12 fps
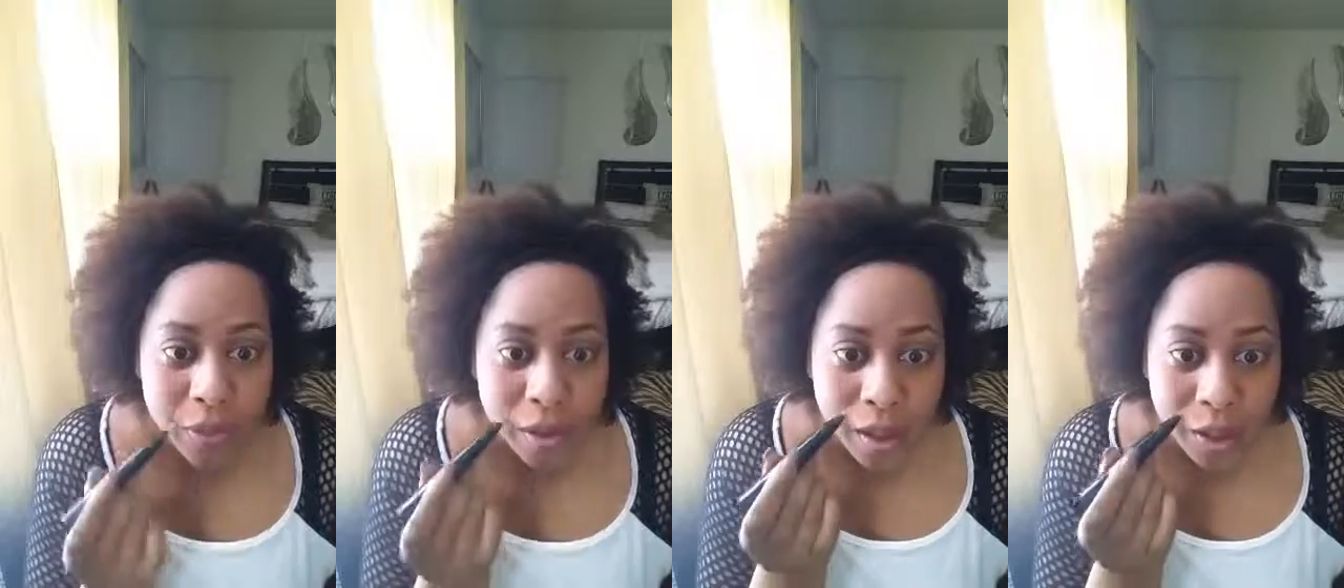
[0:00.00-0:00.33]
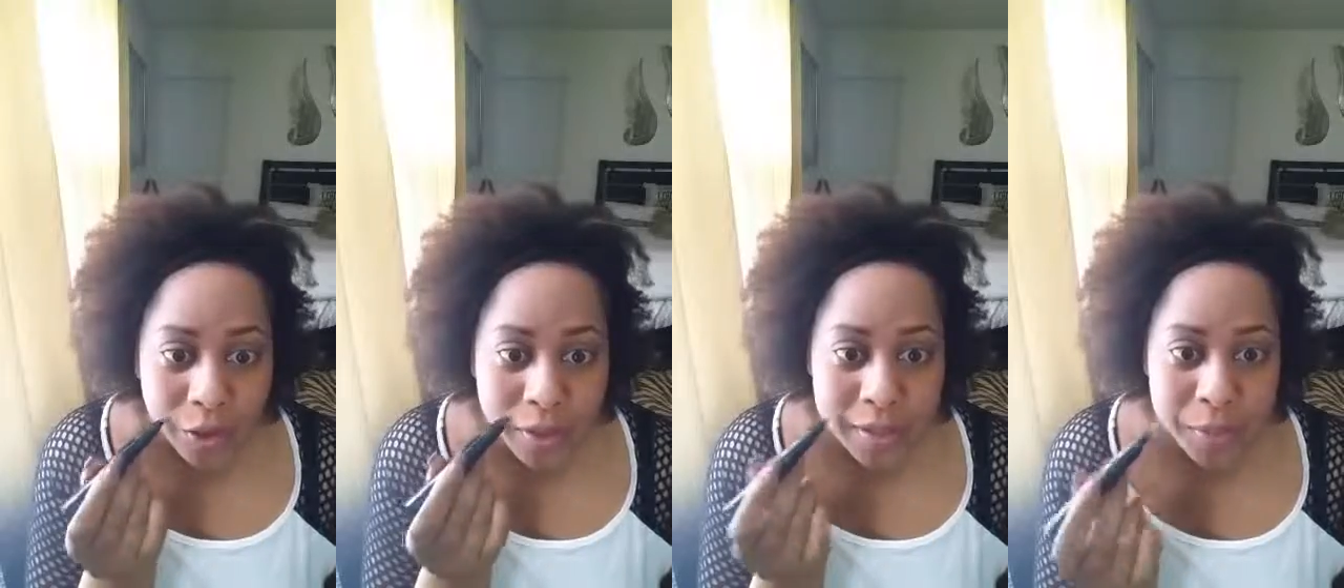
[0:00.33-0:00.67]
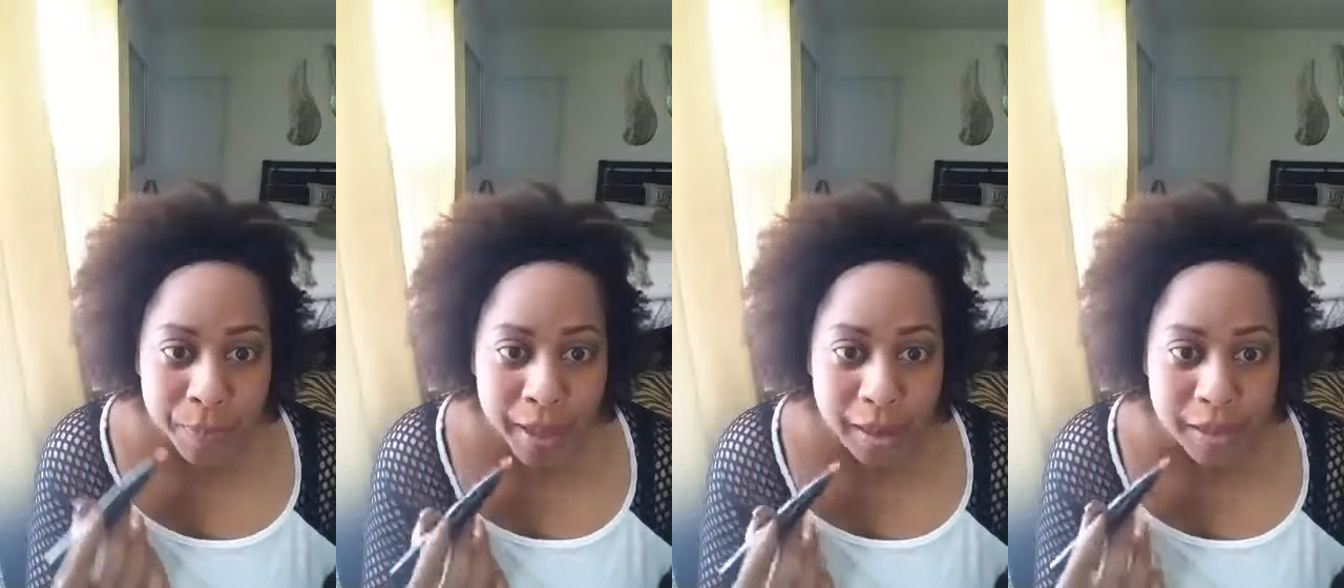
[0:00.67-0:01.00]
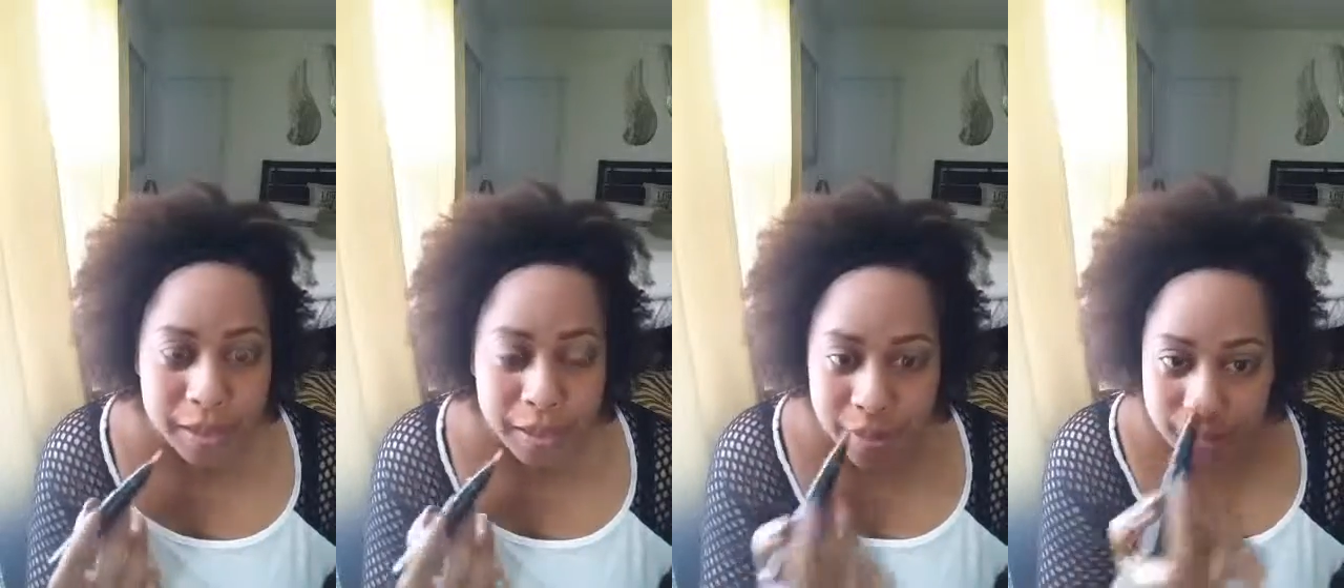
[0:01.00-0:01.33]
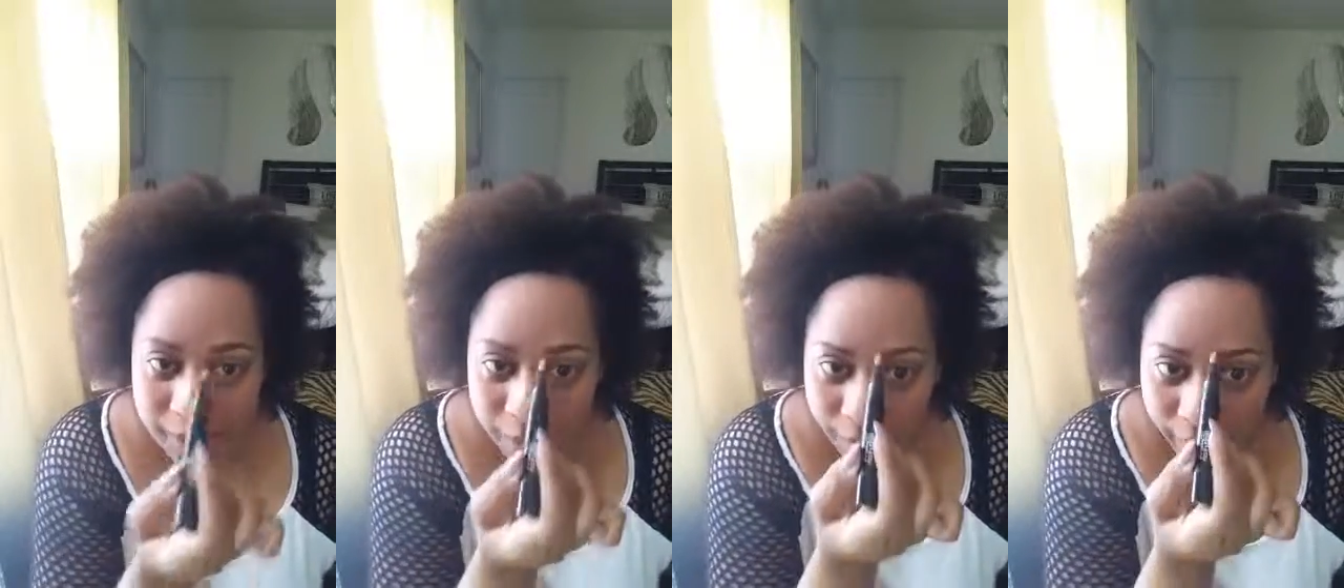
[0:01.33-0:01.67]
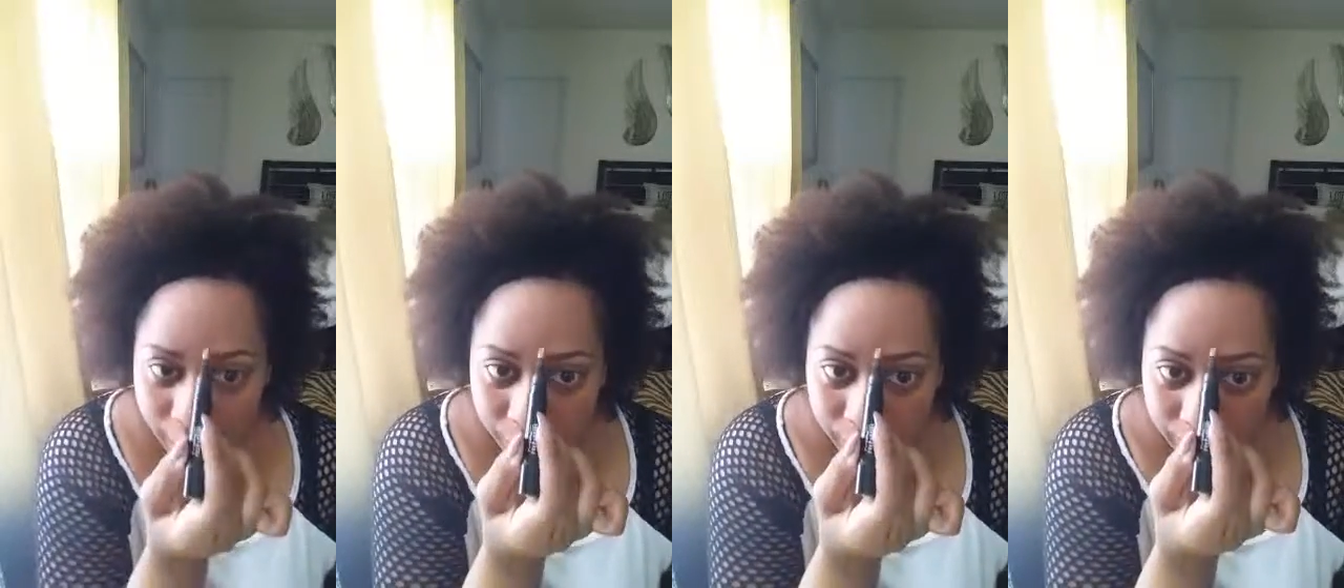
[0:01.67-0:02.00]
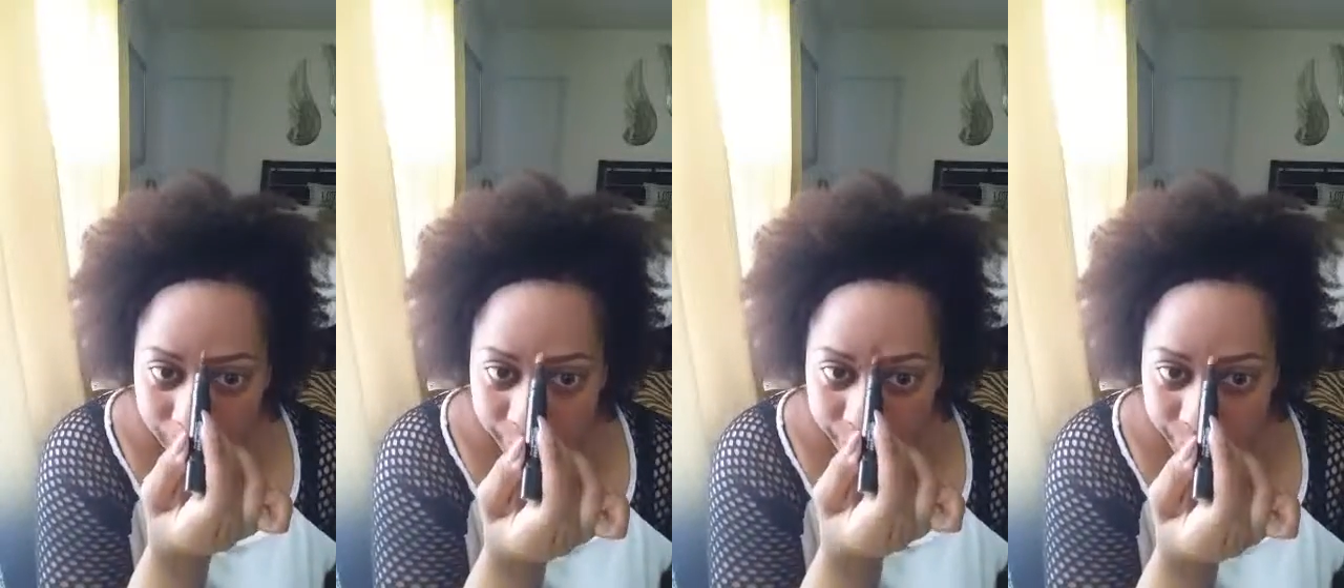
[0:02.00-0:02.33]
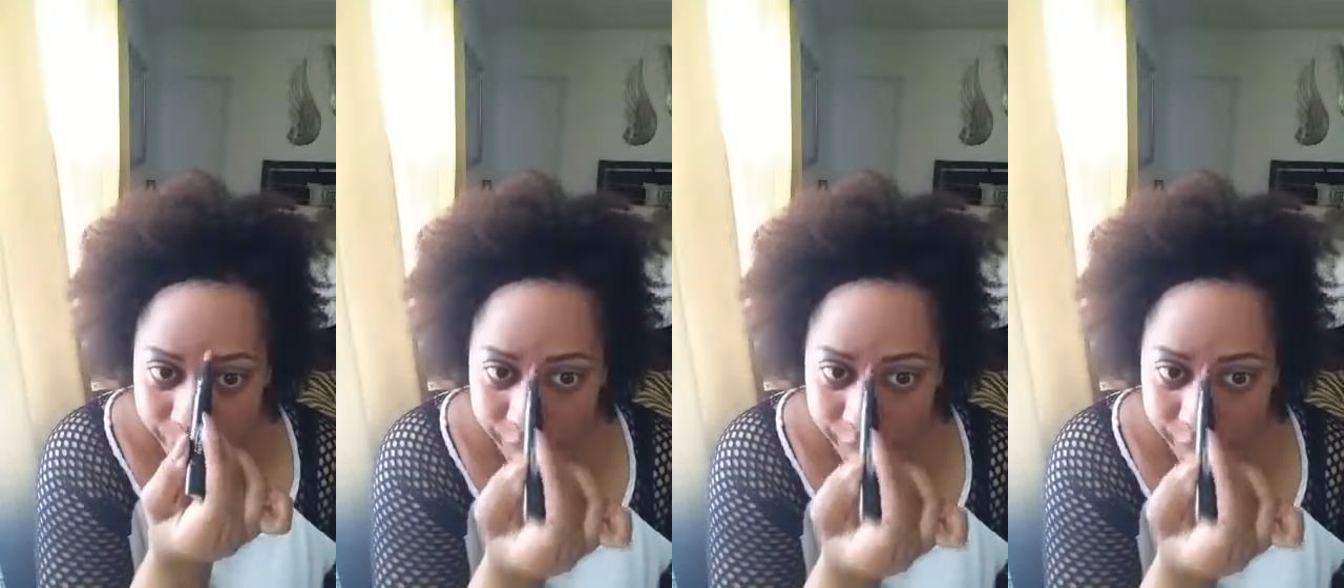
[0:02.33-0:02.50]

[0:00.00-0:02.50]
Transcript: the color is balancing itself out, right?